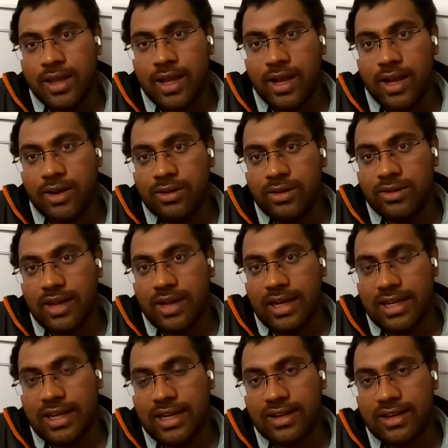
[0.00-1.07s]
how an
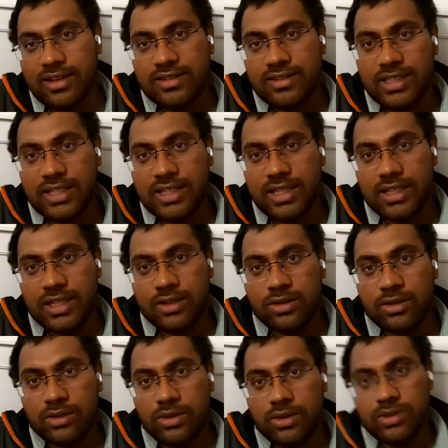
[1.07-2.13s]
electricity you know
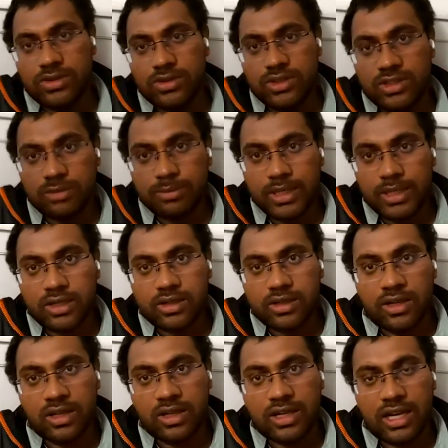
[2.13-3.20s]
goes to into
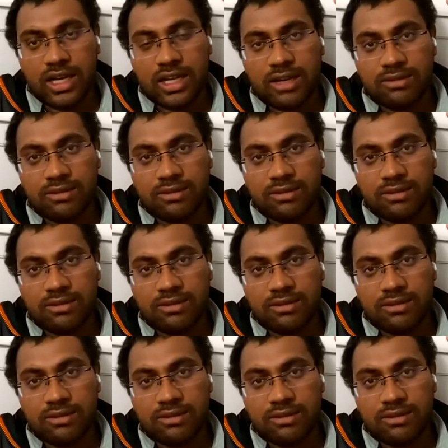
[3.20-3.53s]
particular color of